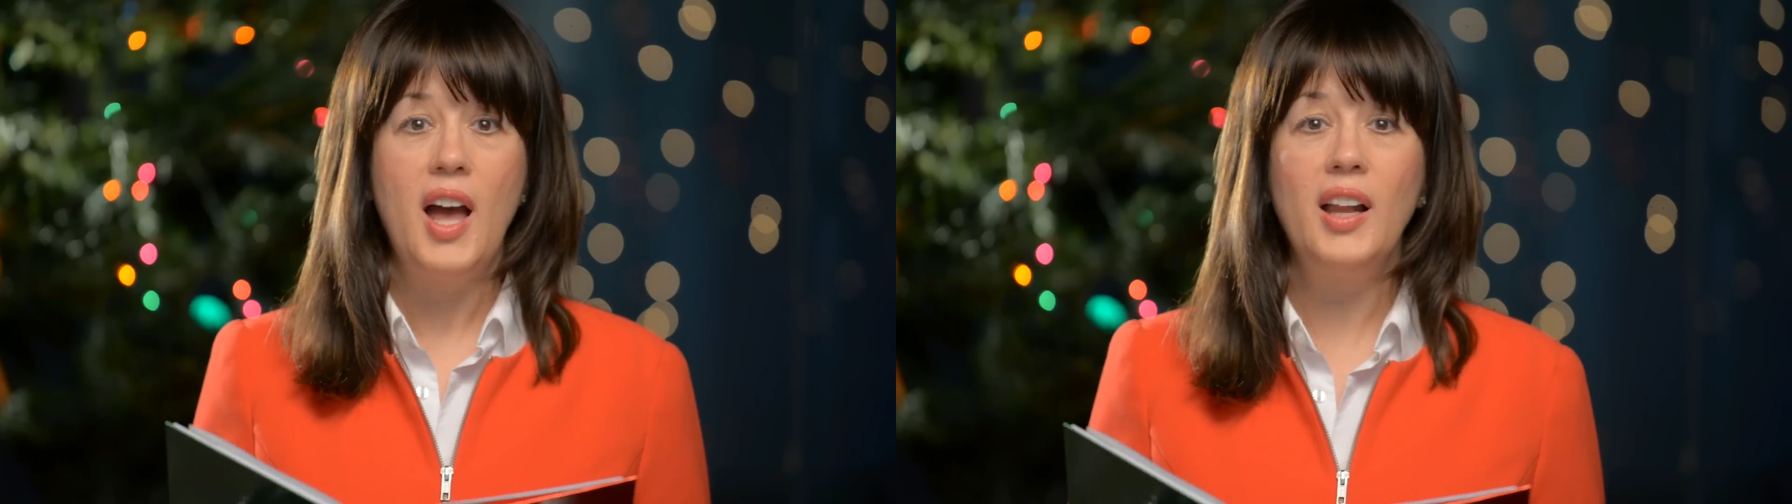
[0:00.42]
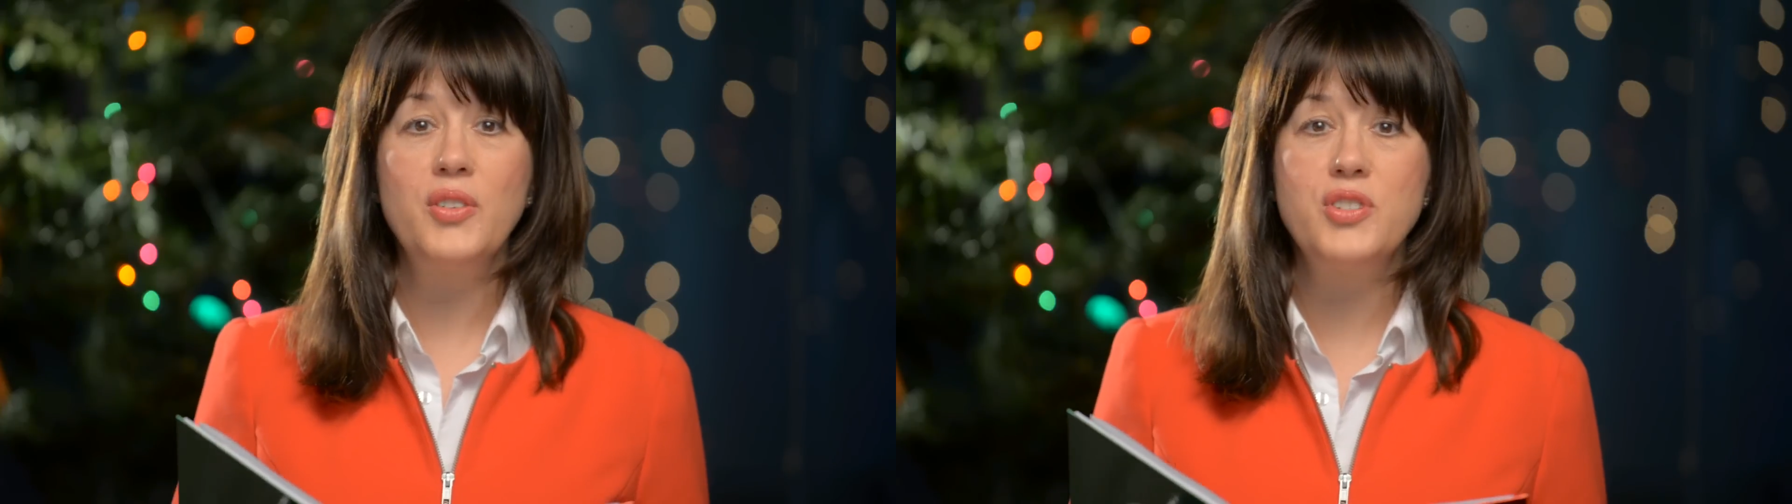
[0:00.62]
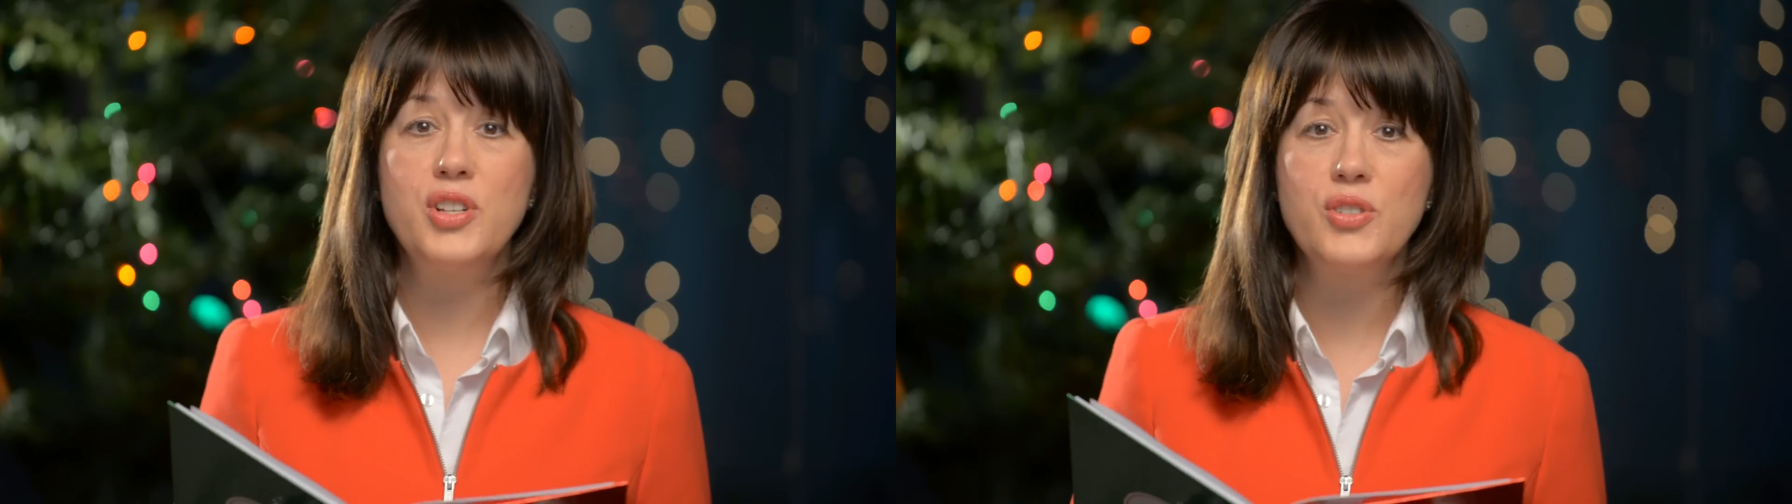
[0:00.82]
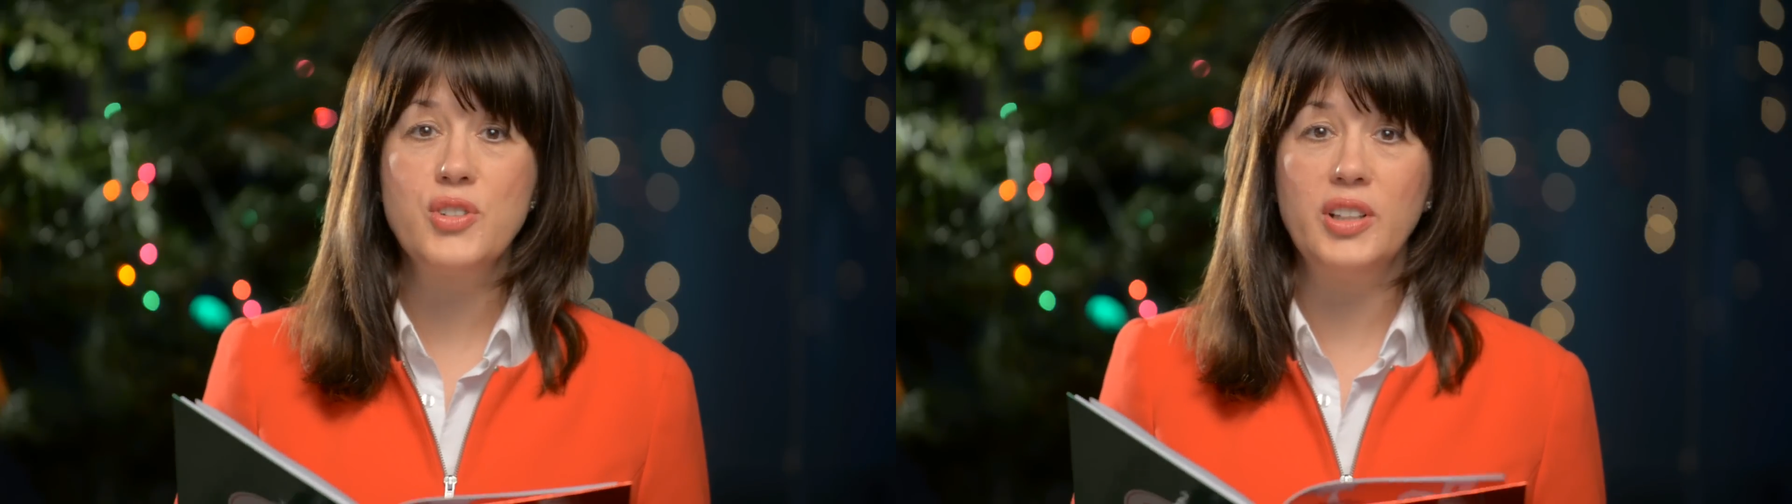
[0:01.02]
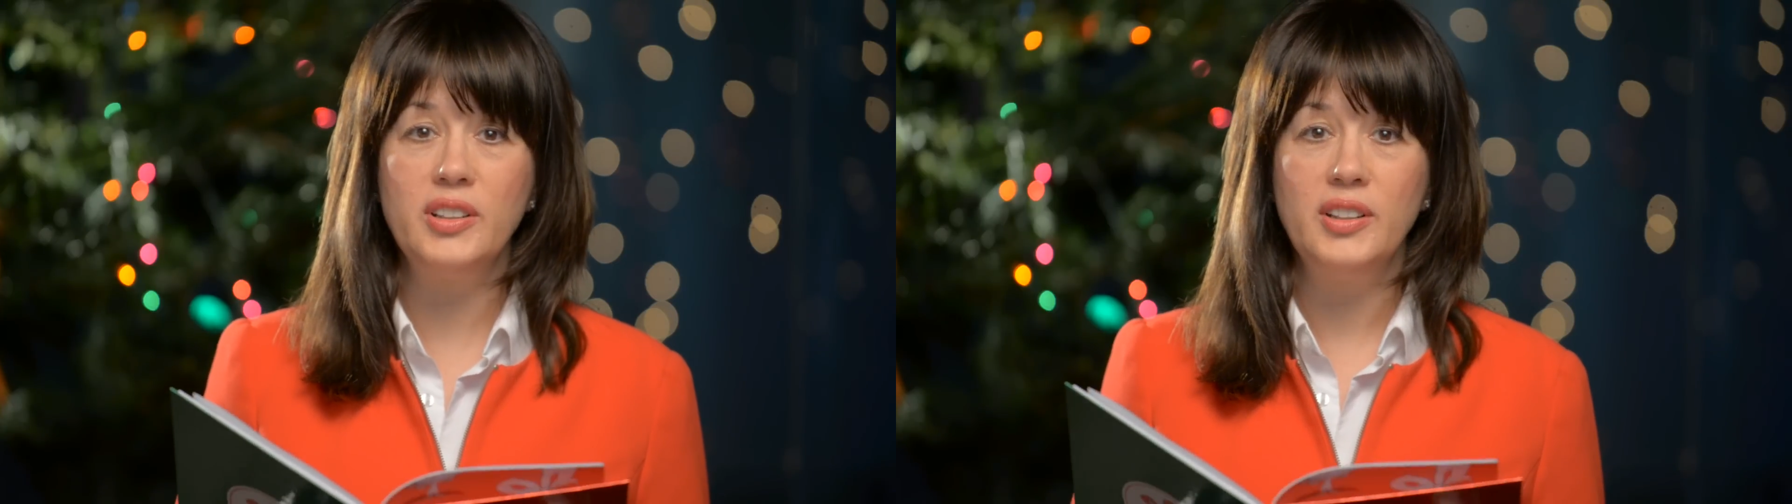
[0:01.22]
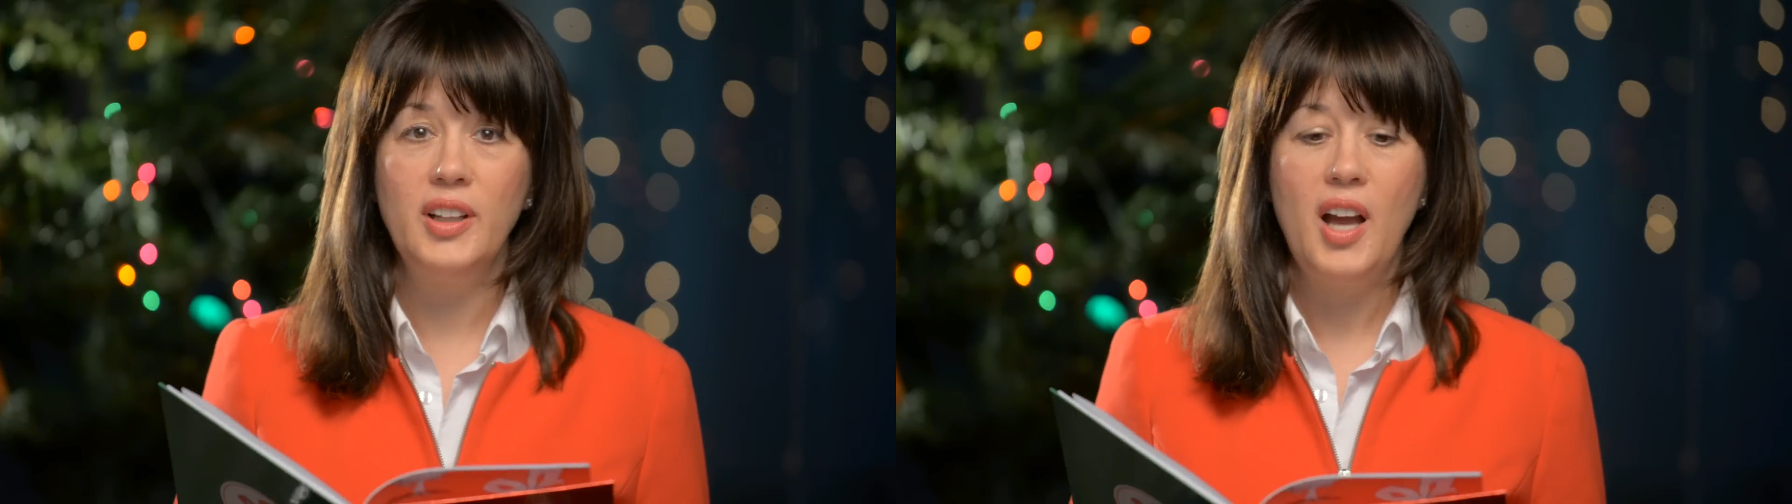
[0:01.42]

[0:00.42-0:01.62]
Hello, children.